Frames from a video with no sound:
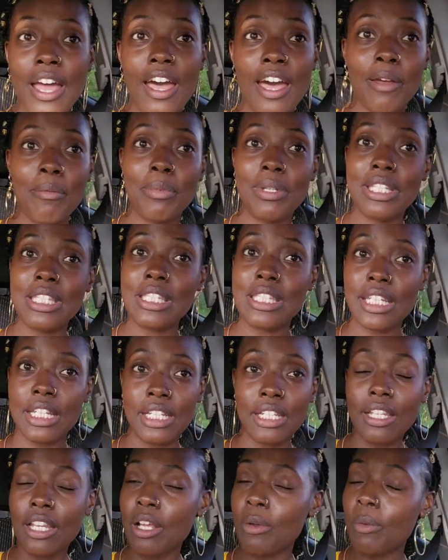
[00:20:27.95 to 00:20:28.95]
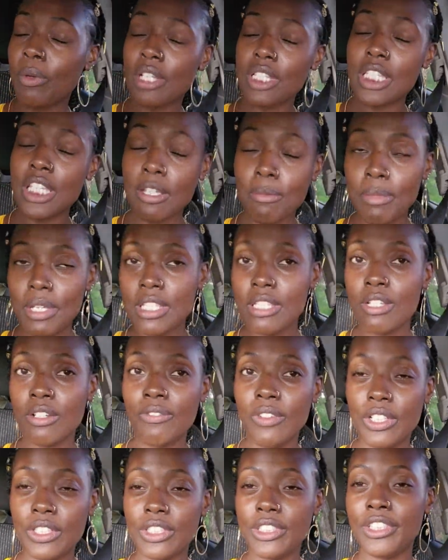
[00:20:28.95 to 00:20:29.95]
I've been saying that I want to take
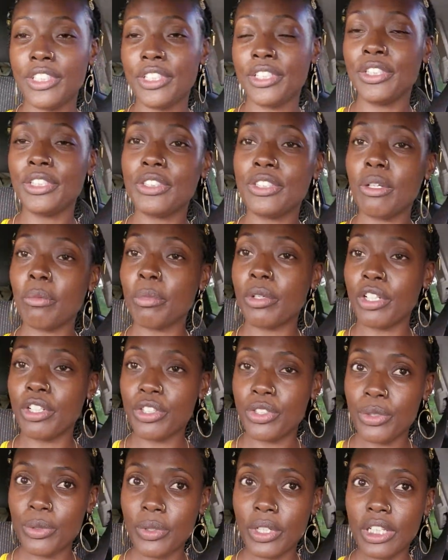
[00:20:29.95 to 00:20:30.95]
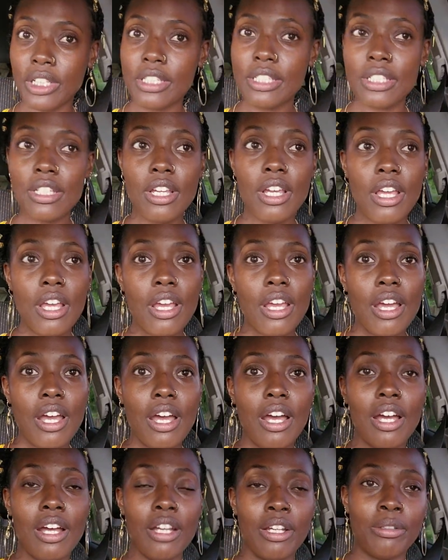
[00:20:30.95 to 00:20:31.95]
myself out to dinner, so I'm gonna do
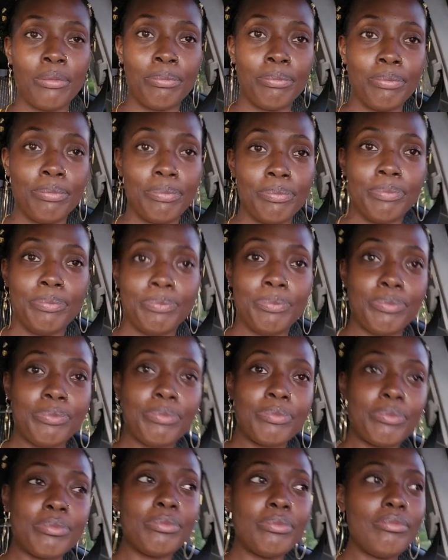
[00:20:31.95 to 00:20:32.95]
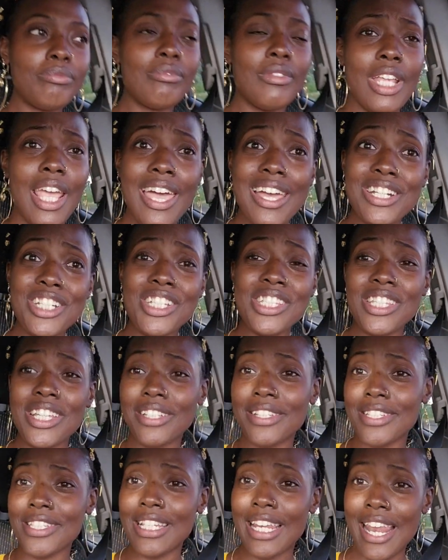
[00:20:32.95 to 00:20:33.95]
it. I actually
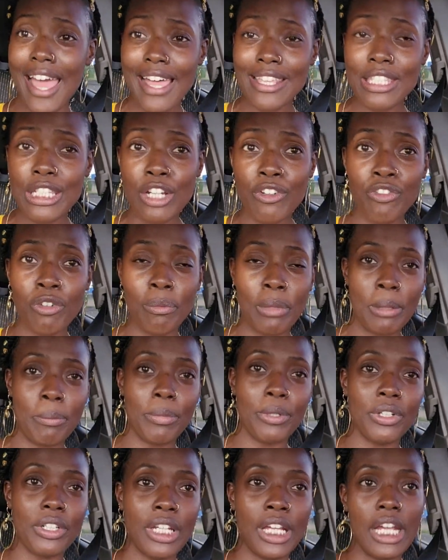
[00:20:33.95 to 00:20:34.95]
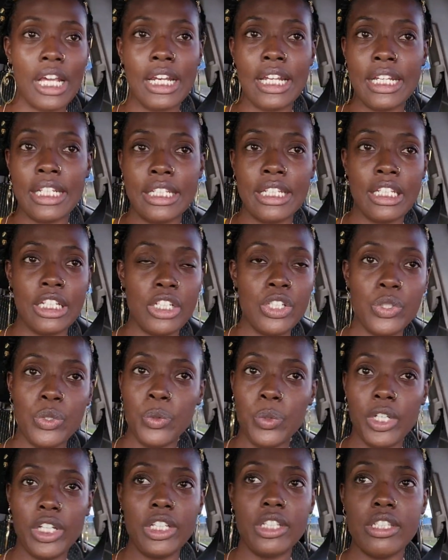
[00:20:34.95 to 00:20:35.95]
said this last year for my birthday and I didn't
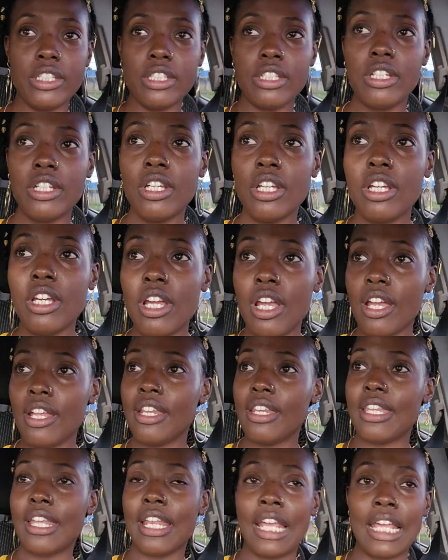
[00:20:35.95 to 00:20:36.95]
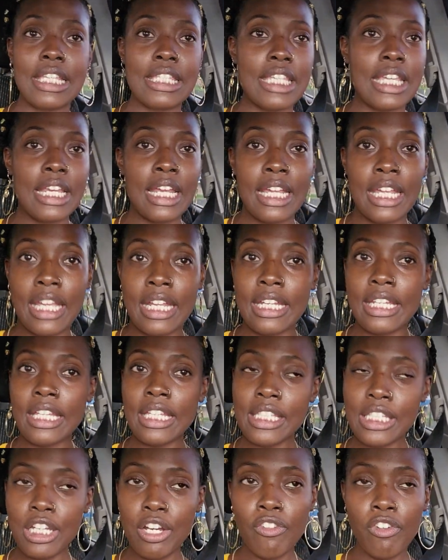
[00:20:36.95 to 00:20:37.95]
do it. Then I say it again
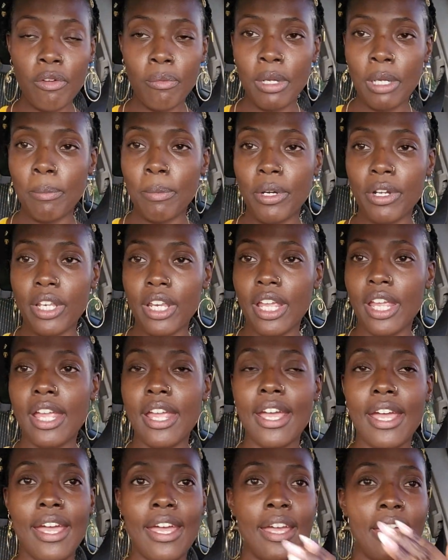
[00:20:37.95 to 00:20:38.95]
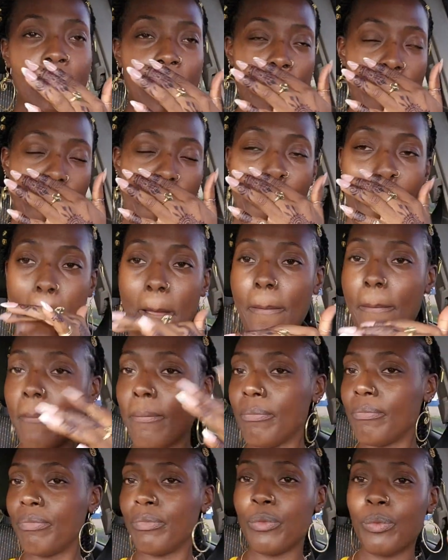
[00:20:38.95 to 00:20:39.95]
this year for my birthday,
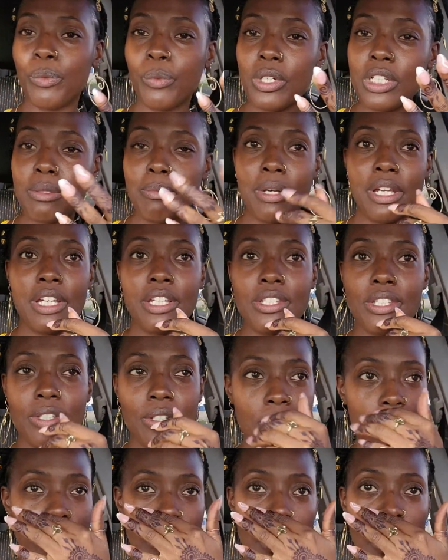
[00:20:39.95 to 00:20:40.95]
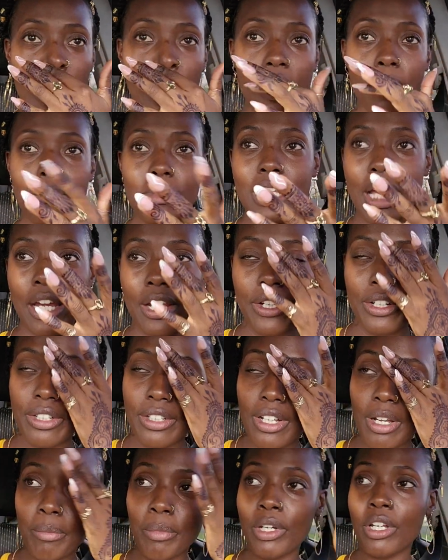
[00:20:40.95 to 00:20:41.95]
and what's my excuse? I'm tired.
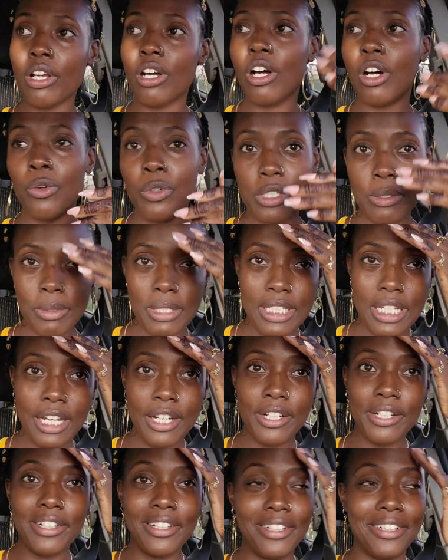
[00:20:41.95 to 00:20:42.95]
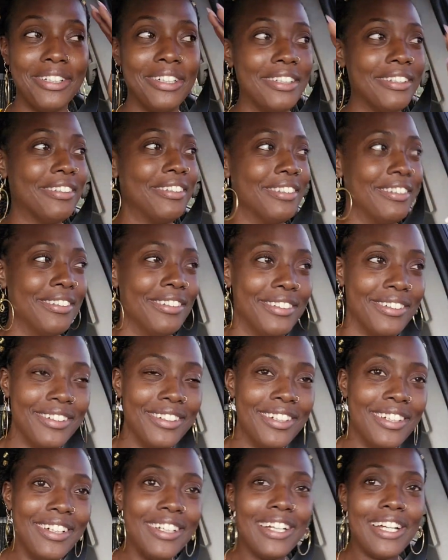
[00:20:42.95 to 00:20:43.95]
I'm gonna always be tired.
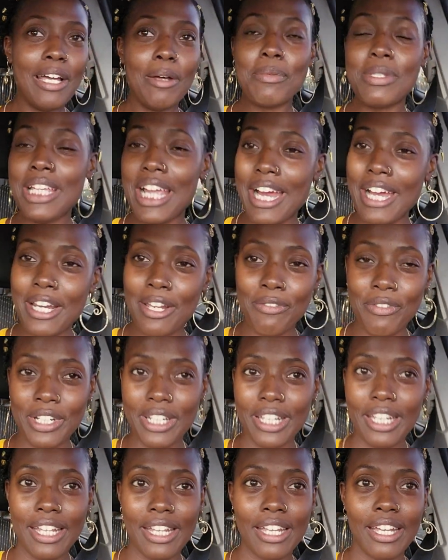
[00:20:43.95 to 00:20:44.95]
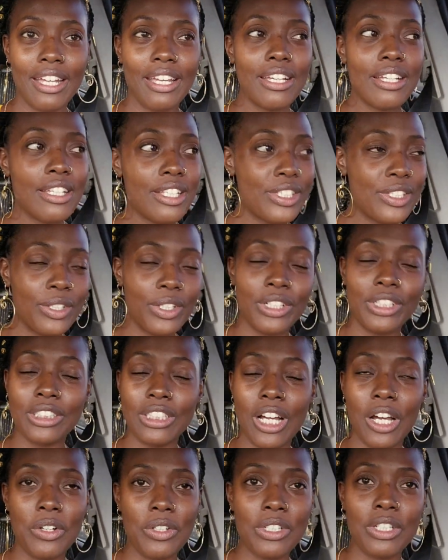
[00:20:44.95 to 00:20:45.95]
I'm tired every day, so
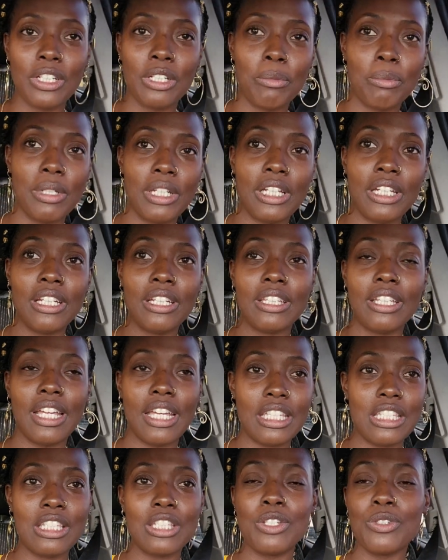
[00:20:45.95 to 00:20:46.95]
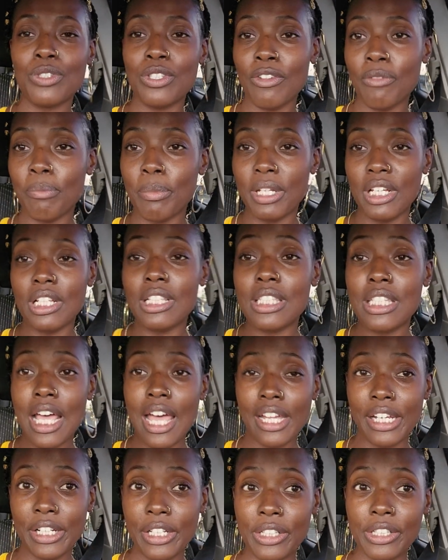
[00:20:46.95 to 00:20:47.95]
there's always gonna be the excuse of being
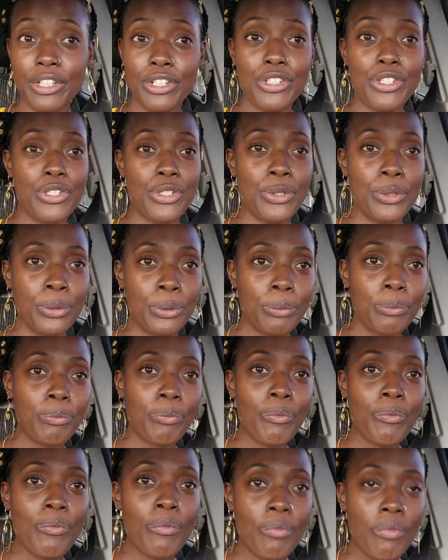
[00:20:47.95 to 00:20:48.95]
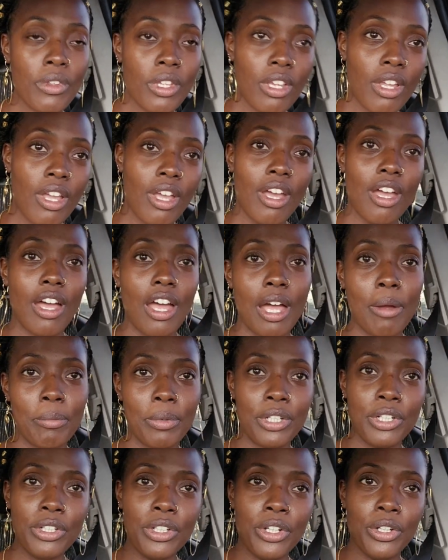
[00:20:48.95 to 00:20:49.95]
tired. So
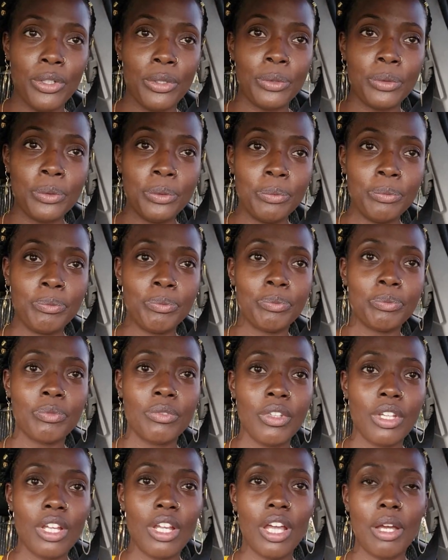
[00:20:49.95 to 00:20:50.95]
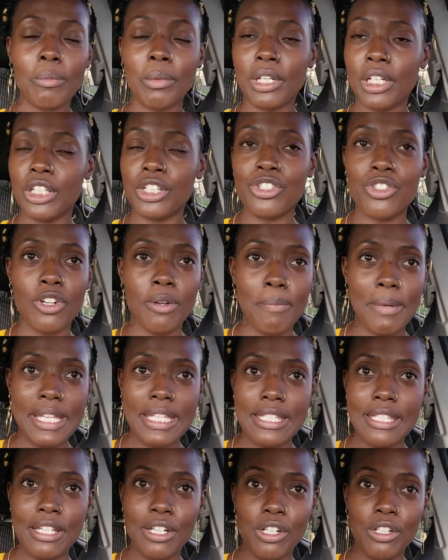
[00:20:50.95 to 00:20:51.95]
I'm gonna go, I'm gonna enjoy
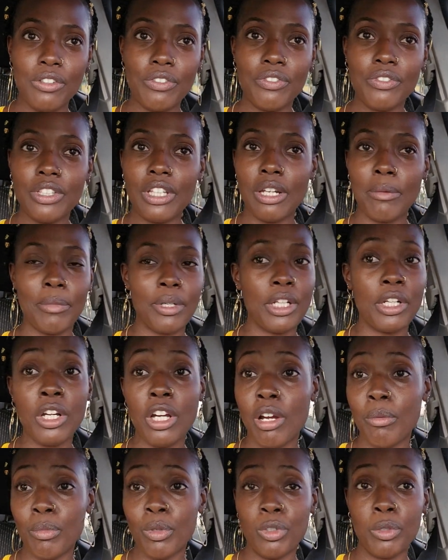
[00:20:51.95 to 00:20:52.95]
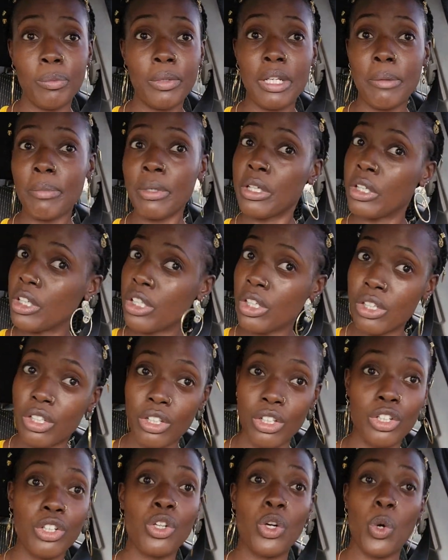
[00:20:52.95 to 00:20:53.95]
myself, then I'm gonna come home and I'm gonna
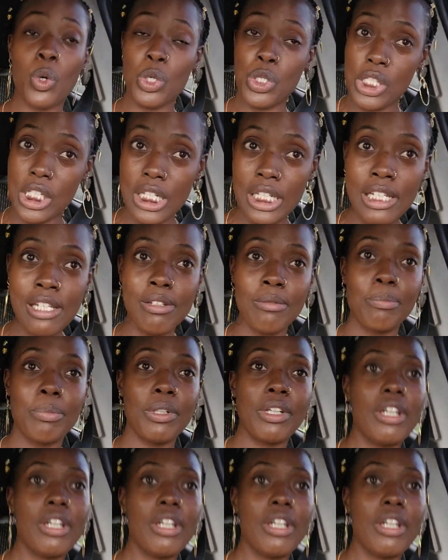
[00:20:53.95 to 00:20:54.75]
go to sleep.